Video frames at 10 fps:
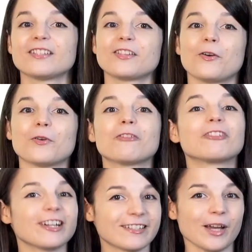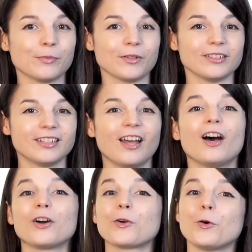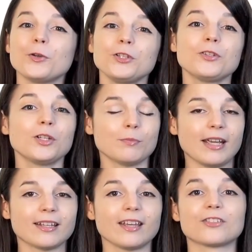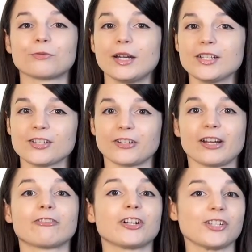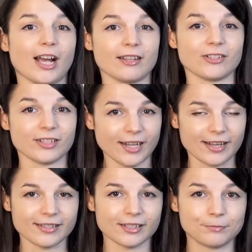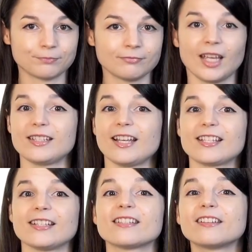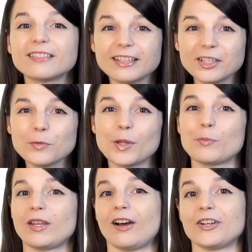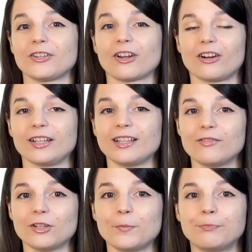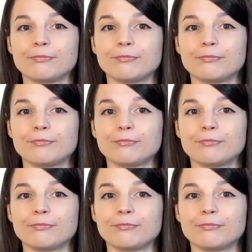So, for example, a goal you could make is registering for a challenging test, a test that's a little bit beyond your current level.